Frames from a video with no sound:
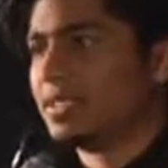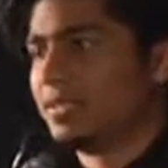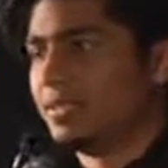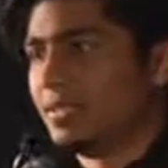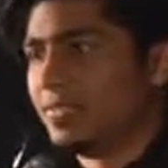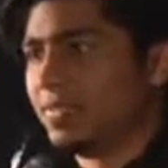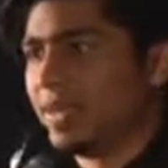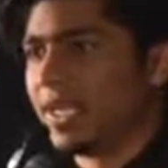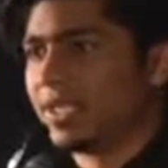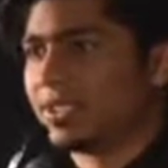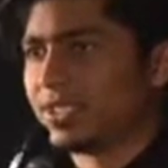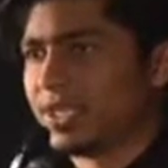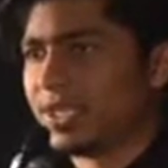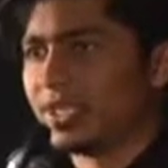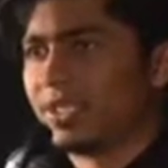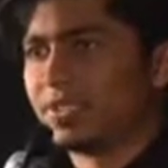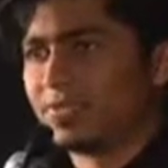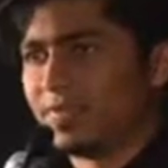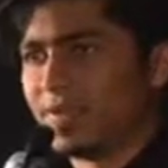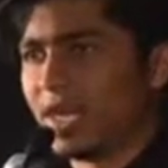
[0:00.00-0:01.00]
of investing
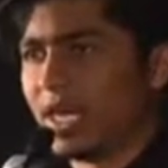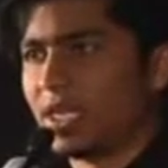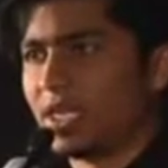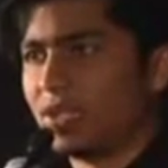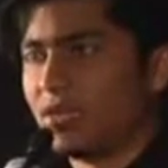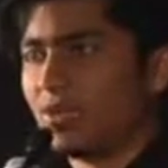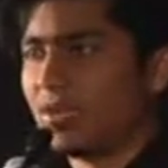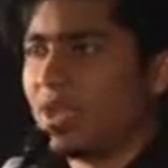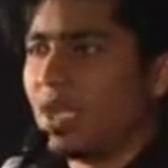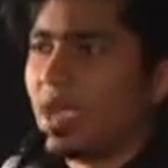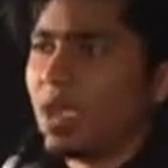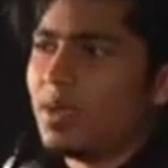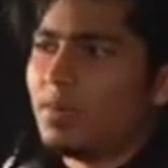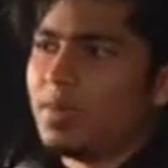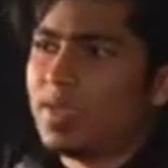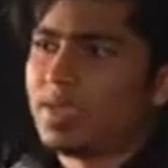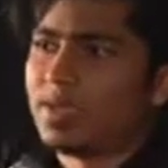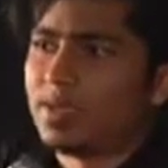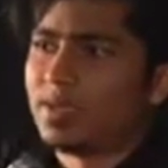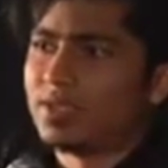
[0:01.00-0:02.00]
is value,
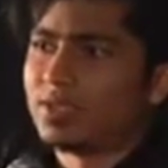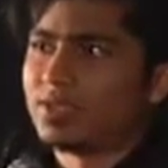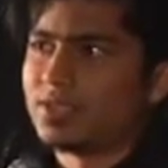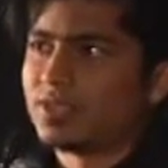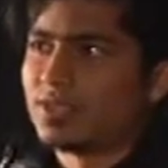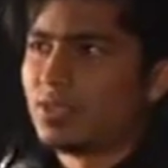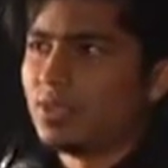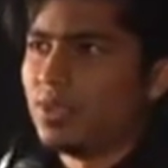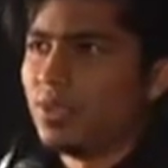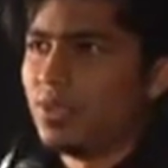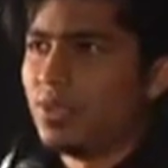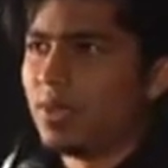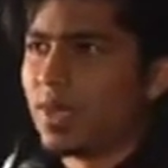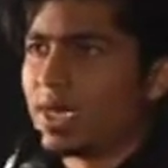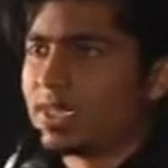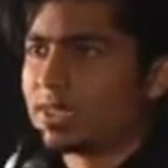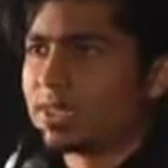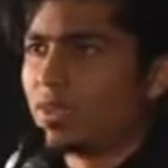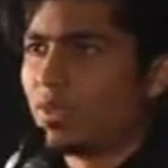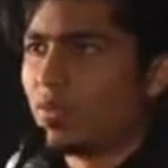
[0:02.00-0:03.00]
because no
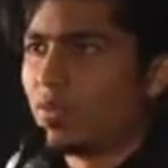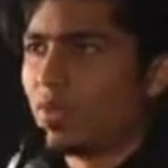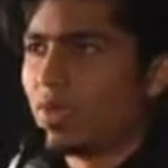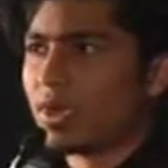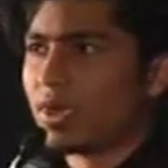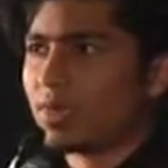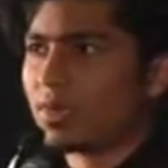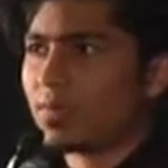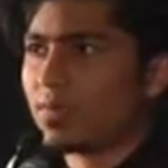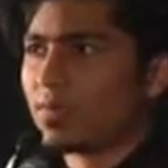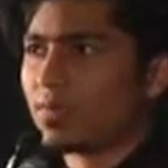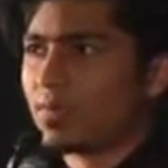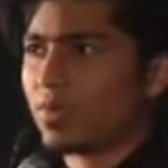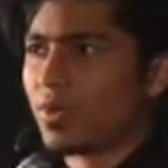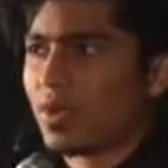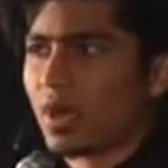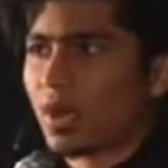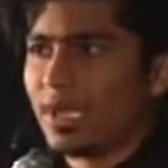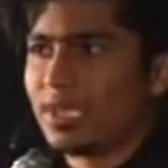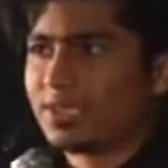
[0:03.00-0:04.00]
matter what
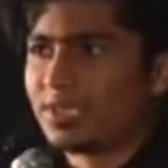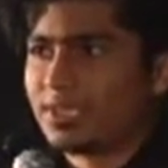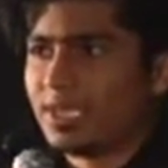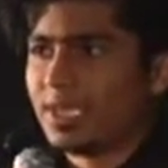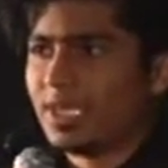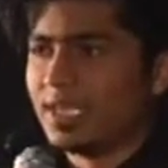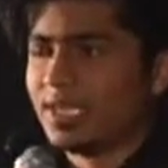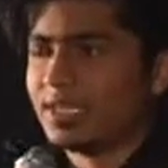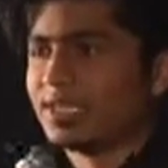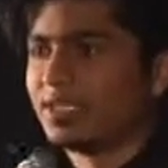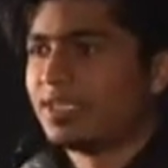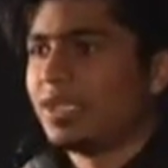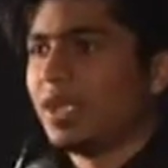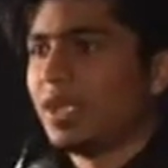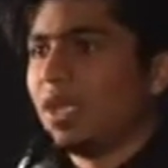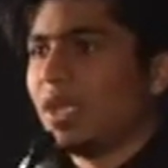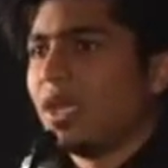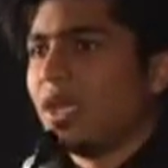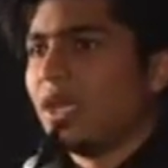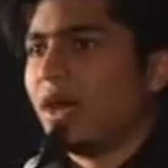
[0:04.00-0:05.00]
price is,
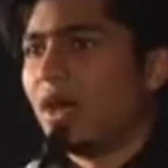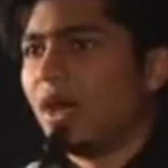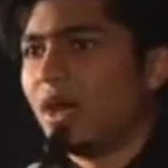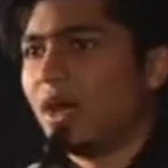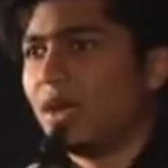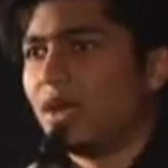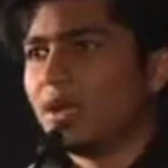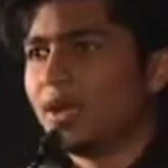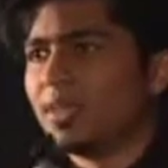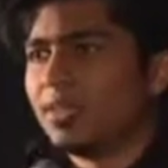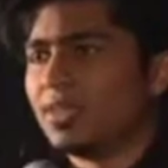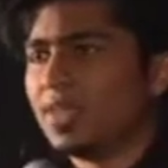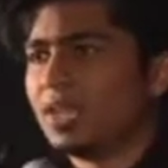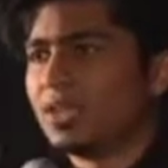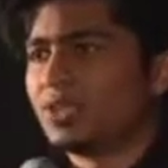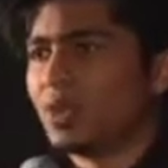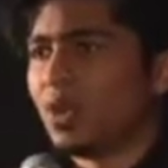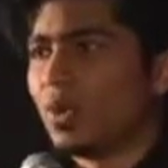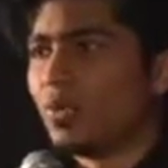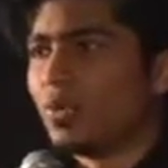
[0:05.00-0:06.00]

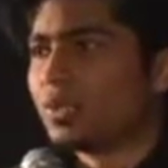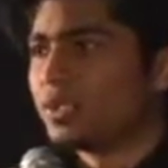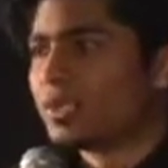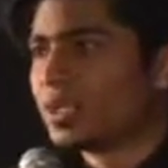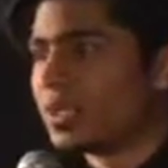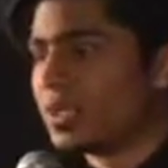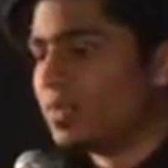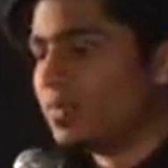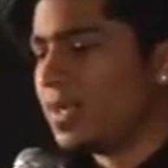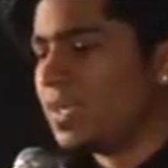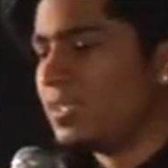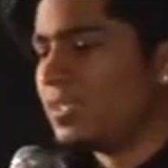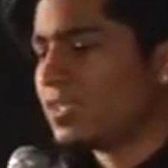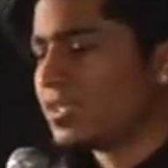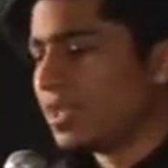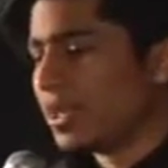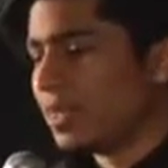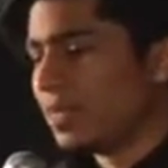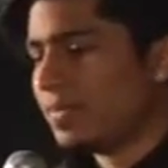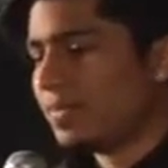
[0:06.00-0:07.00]
there's always going to be
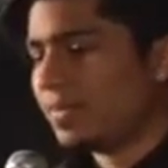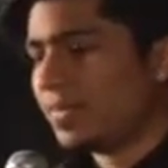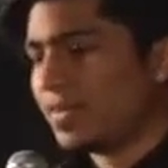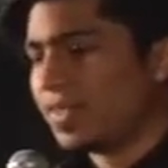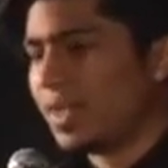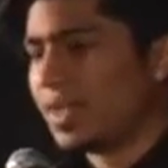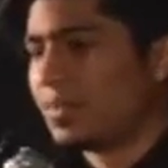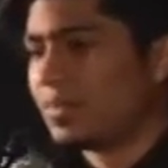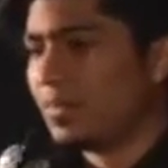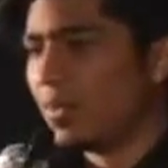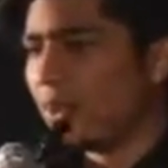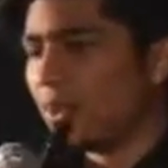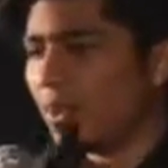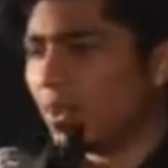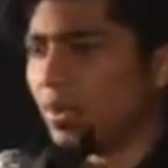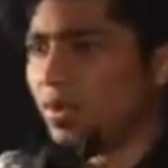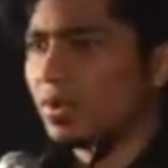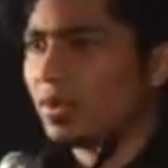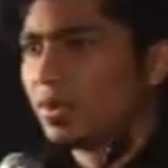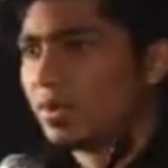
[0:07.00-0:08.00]
something
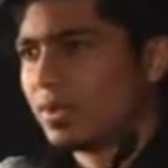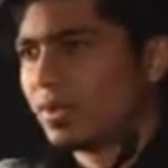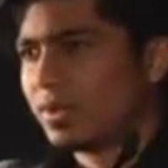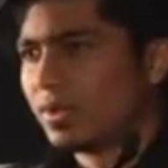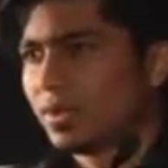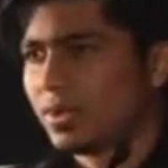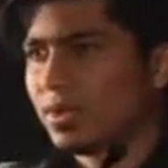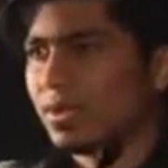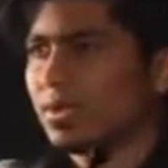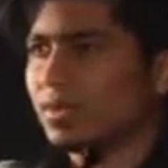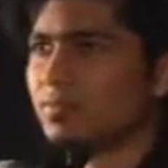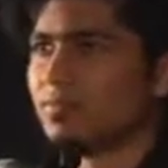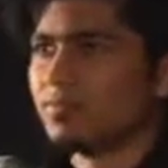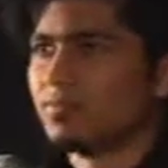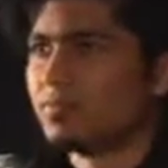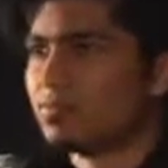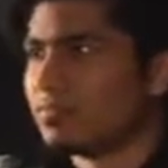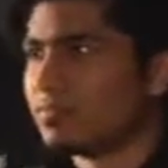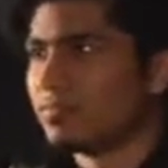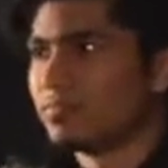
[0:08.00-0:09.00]
more
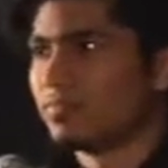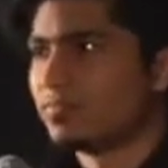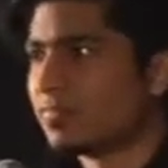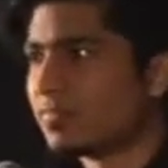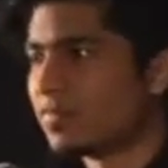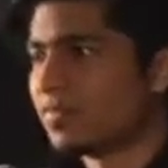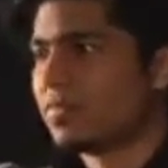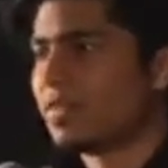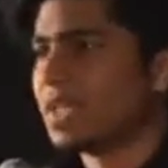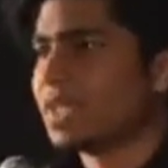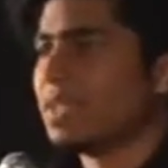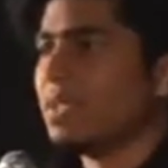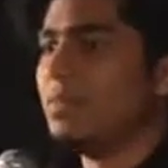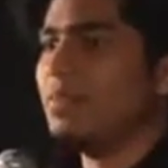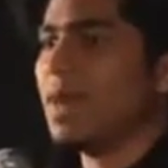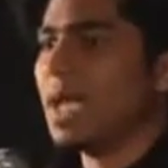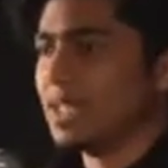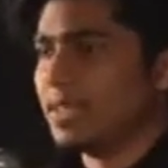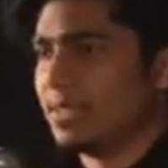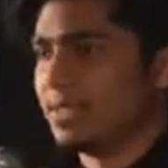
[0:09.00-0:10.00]

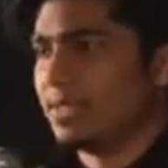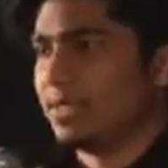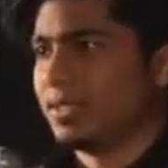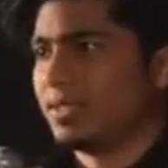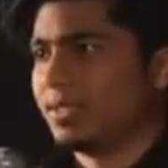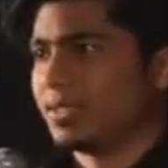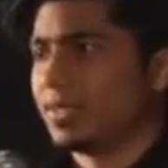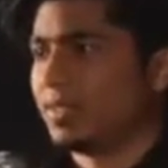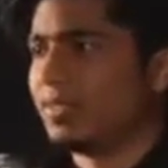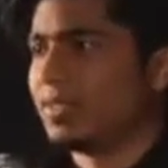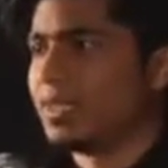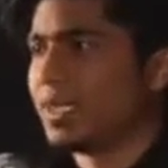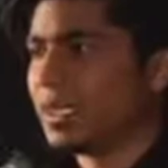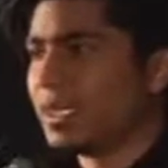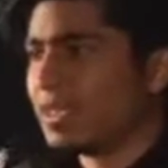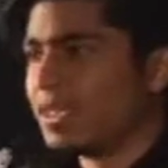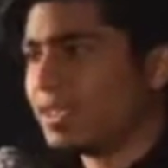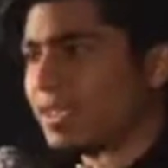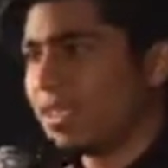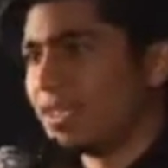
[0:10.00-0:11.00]
fundamental,
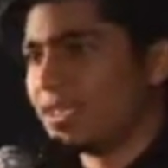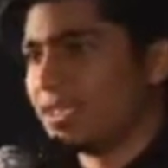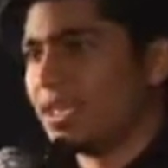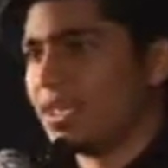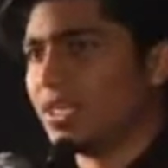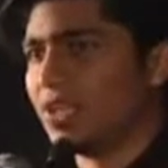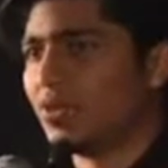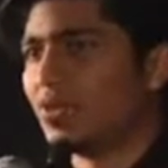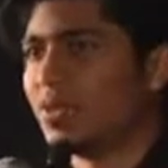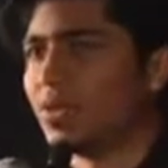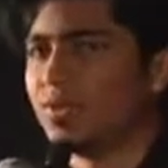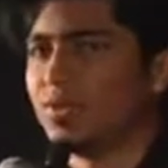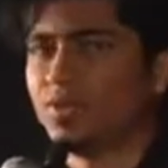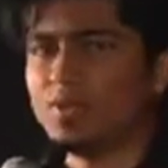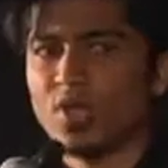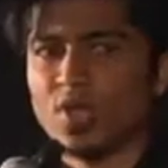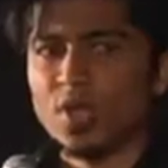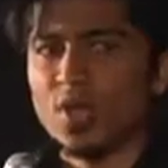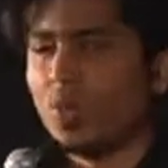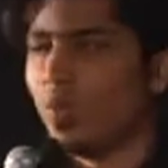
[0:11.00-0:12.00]
something that you can
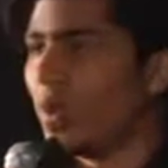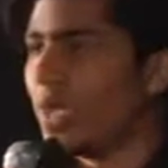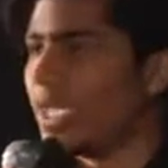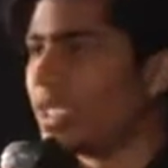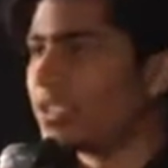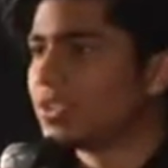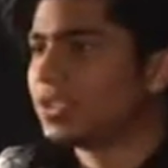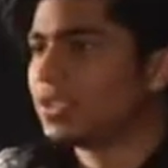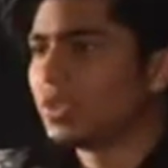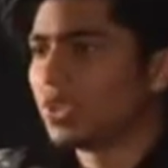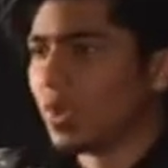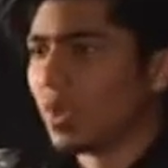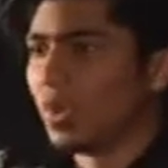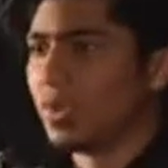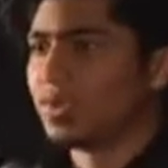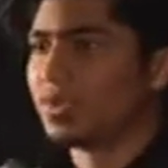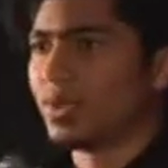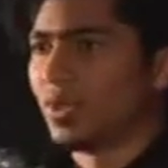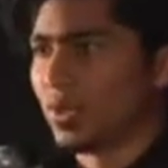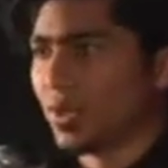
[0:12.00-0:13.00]
weigh in
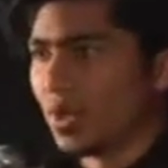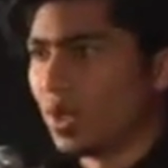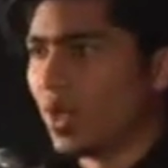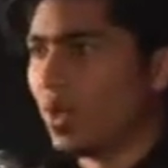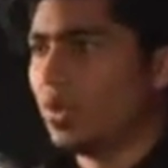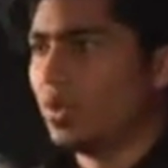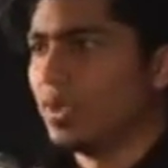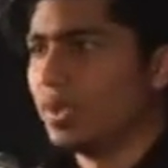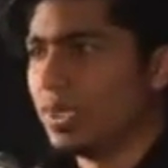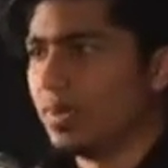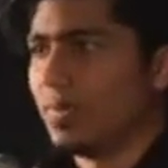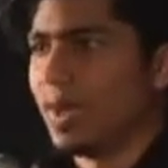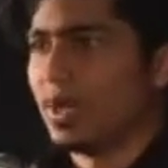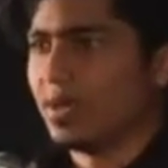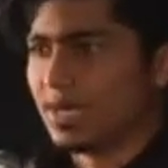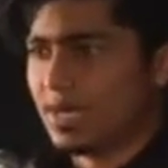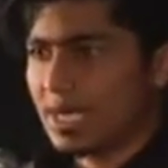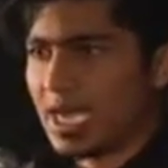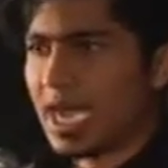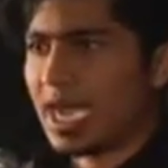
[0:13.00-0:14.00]
salt or gold
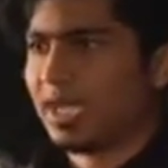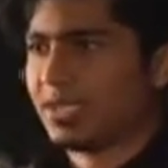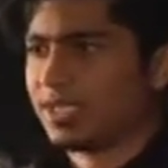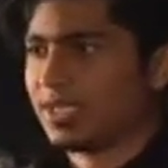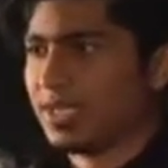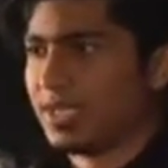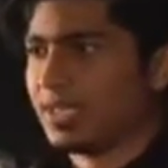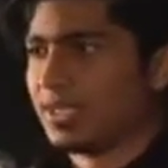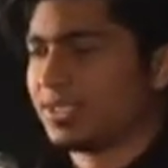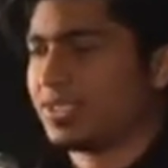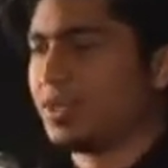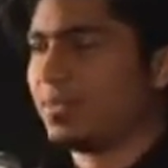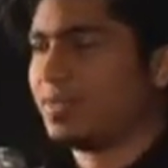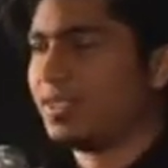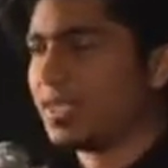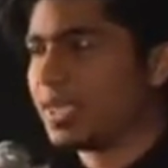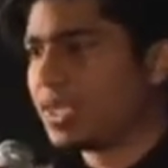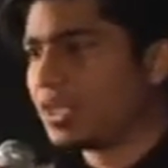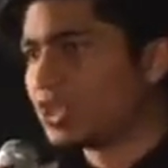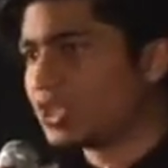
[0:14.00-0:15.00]
about an asset,
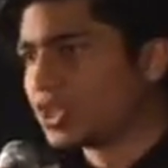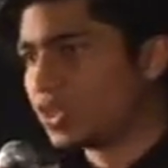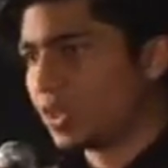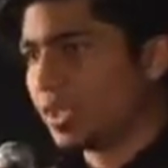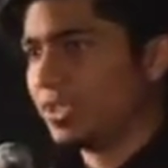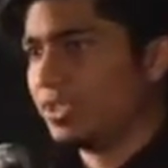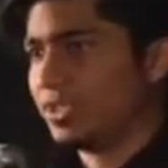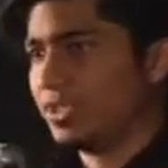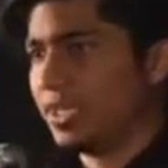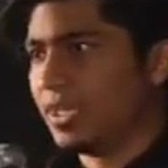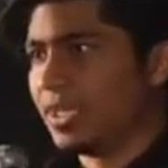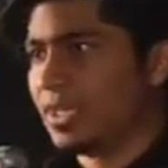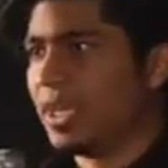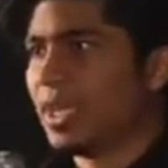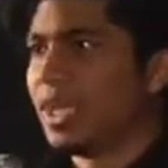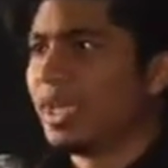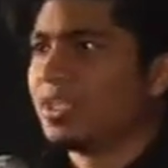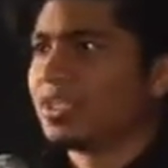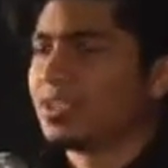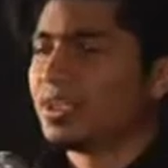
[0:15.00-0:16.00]
something intrinsic,
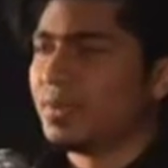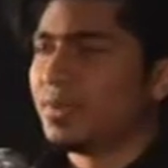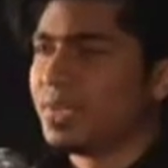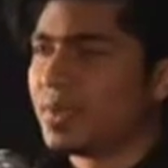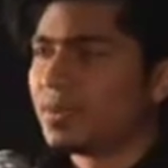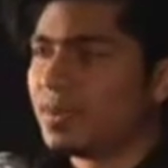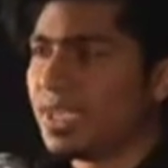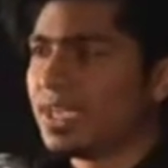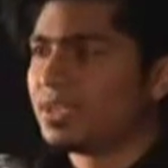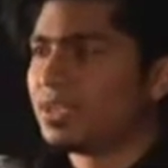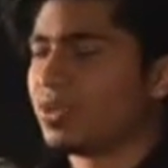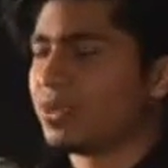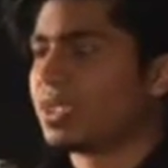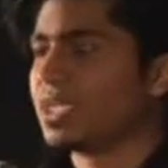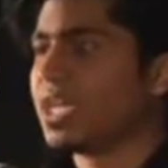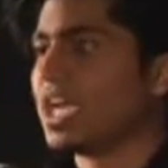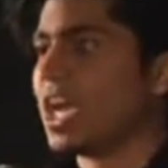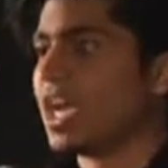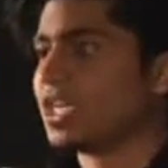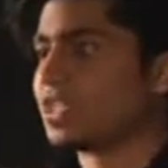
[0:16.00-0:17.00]
something based on
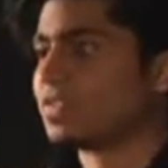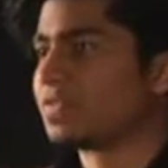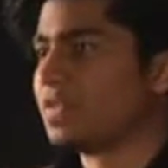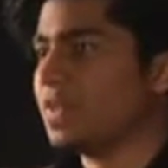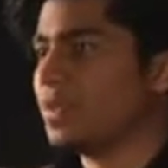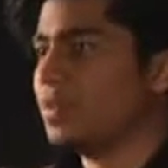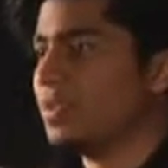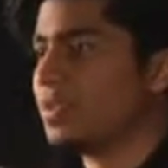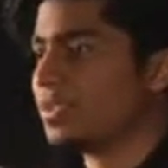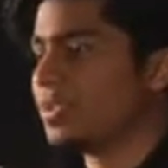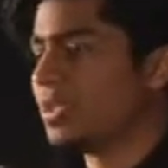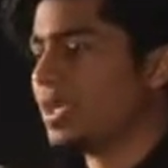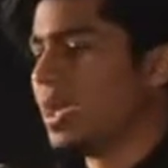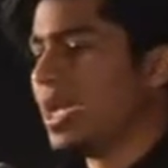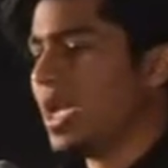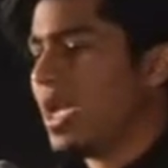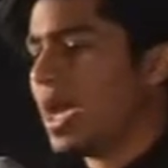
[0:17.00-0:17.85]
cash flows.